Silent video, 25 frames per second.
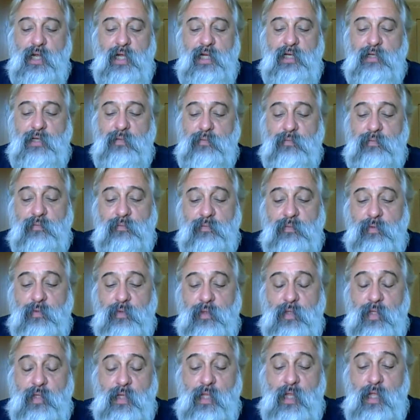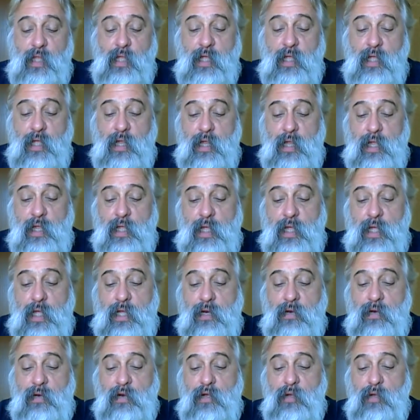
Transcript: I don't